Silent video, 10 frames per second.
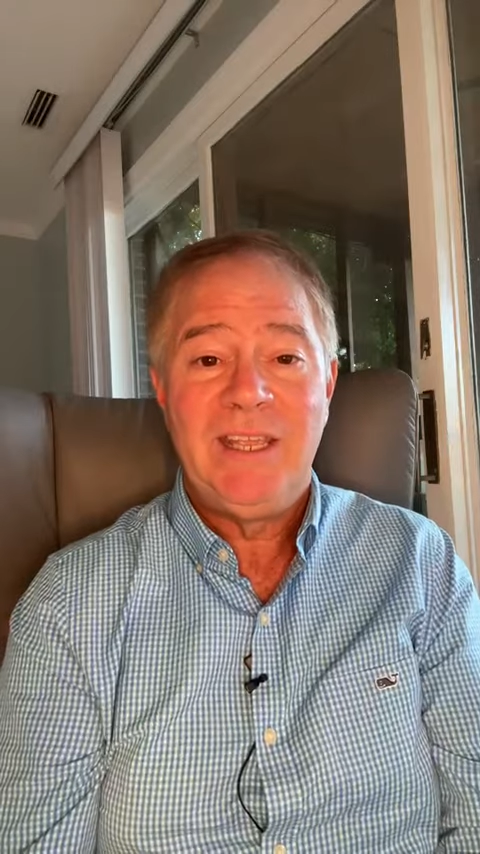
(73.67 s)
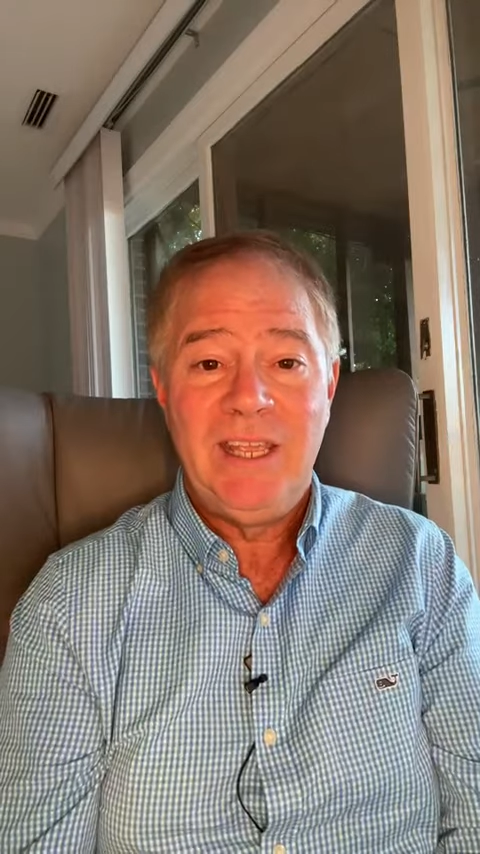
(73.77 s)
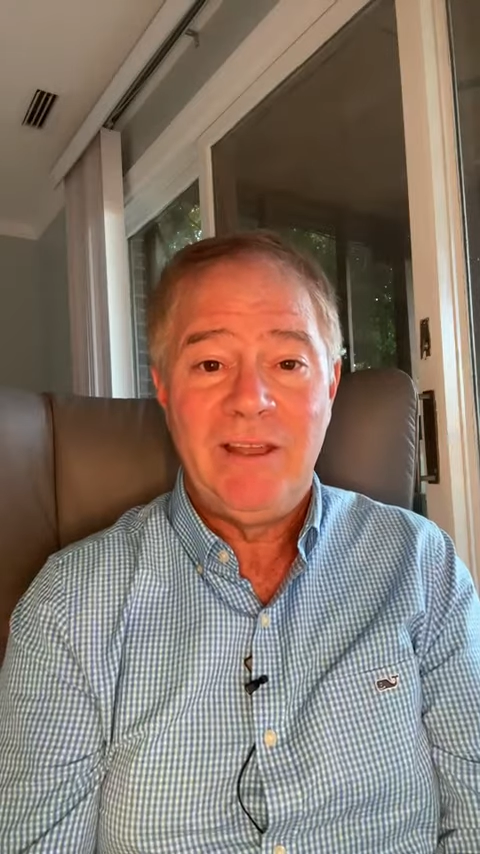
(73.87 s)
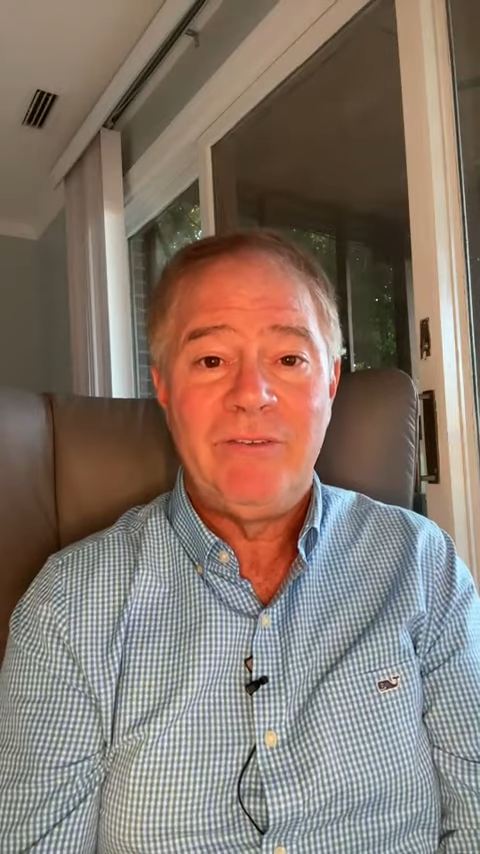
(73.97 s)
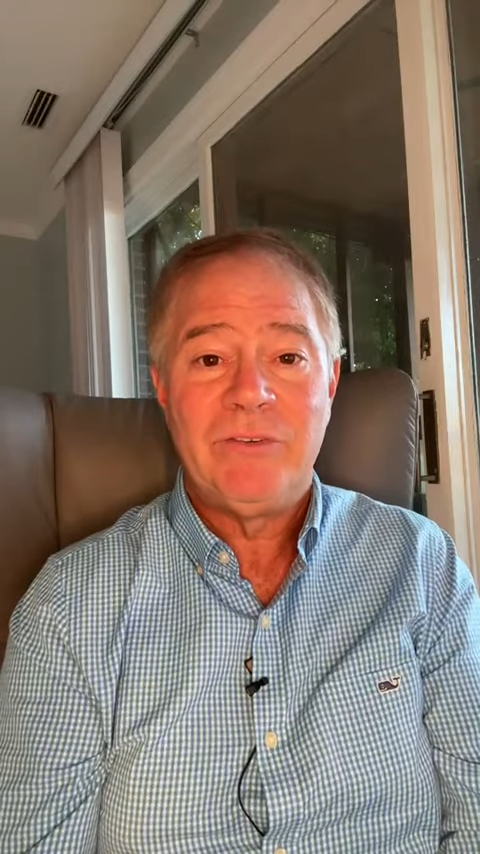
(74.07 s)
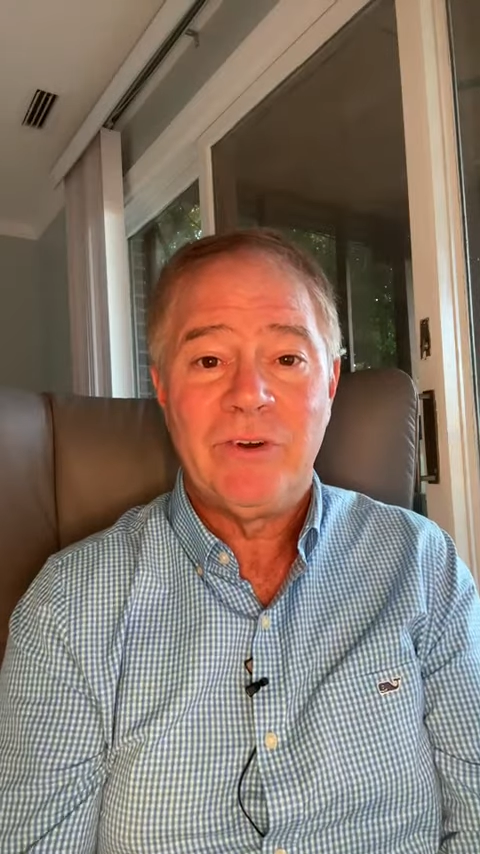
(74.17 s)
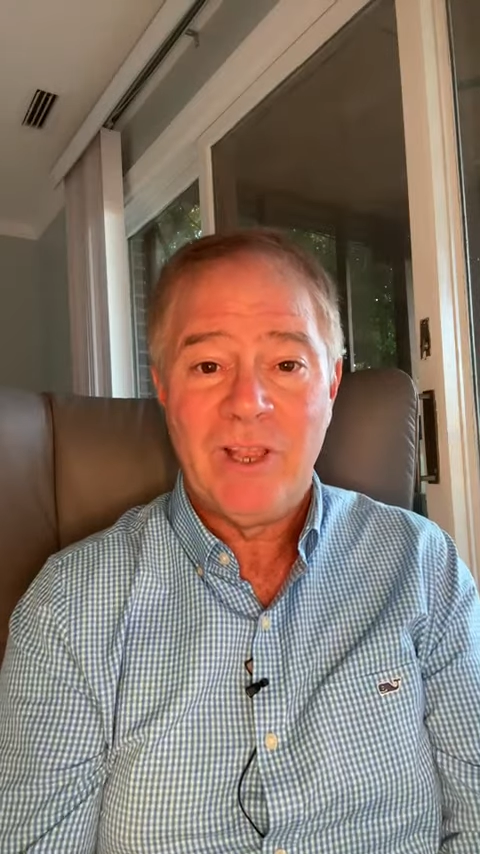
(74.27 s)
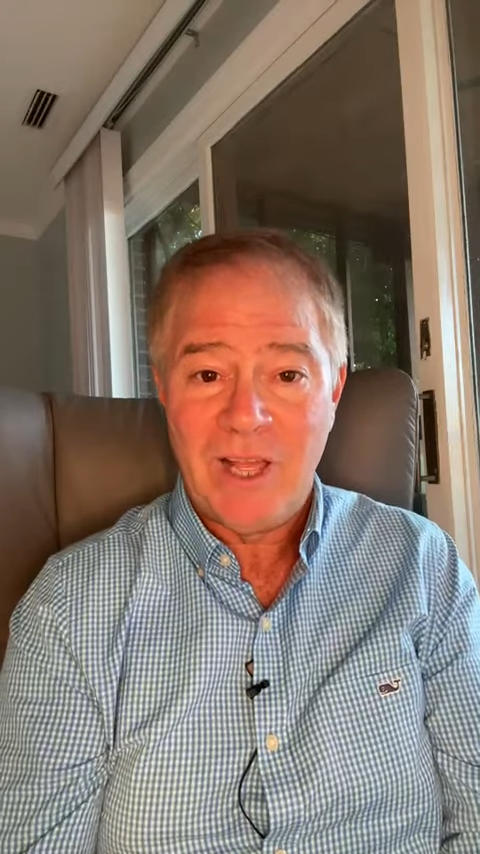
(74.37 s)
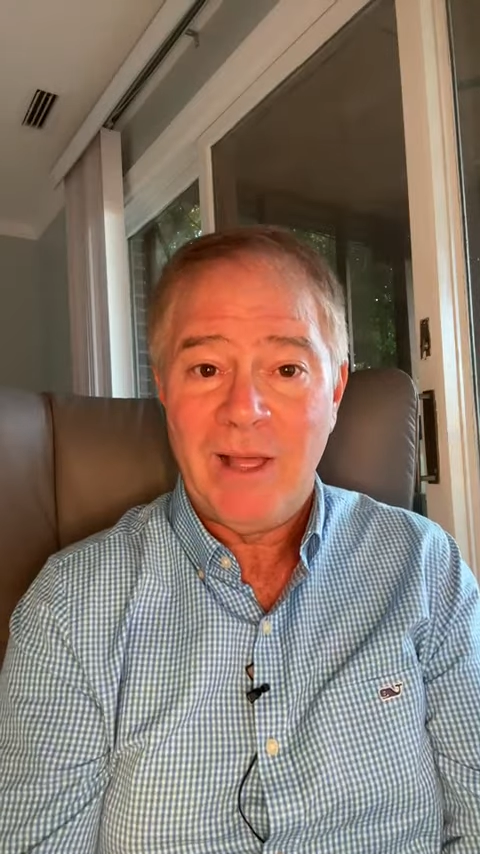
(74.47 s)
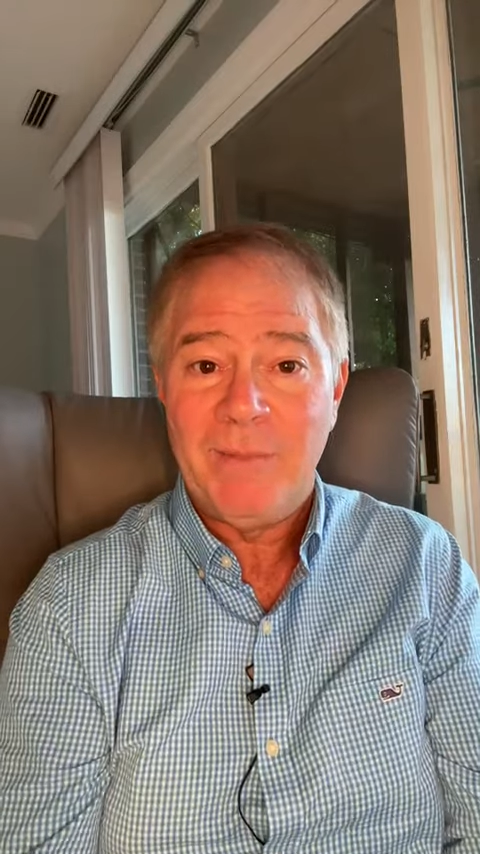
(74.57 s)
gifts are
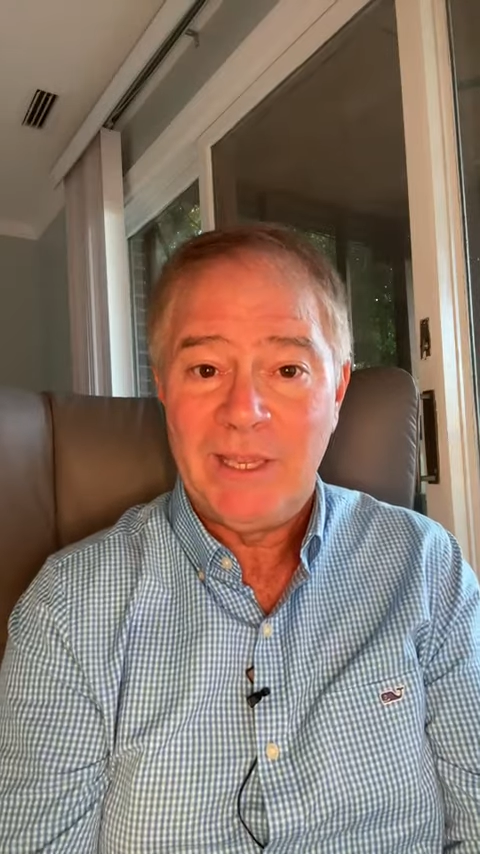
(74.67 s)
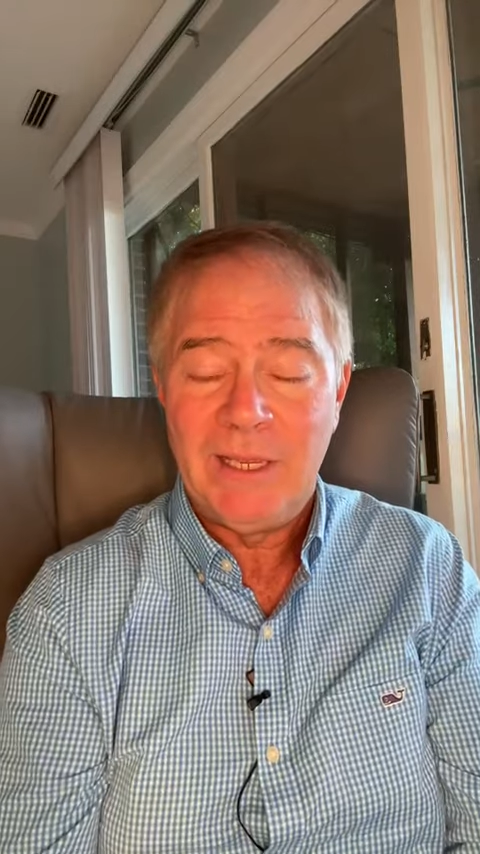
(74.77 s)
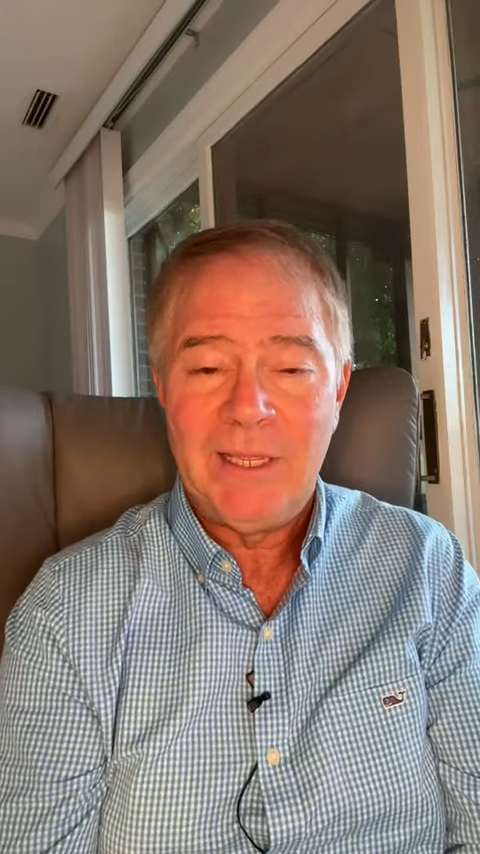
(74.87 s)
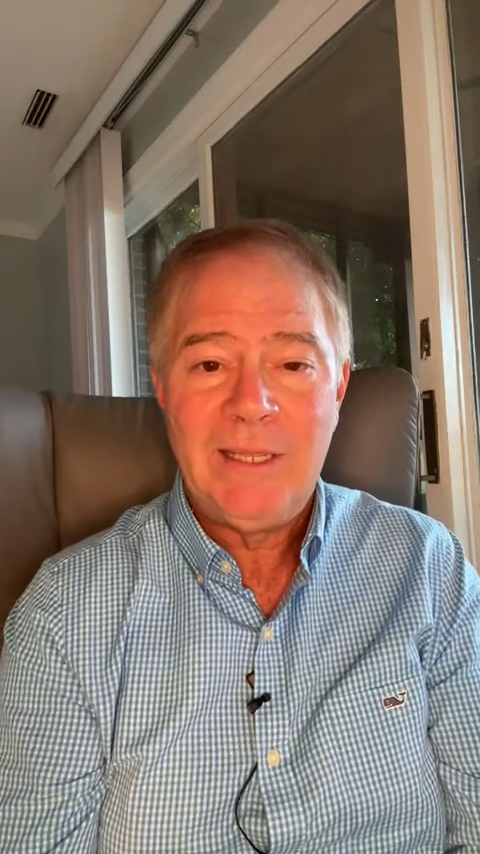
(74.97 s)
coming.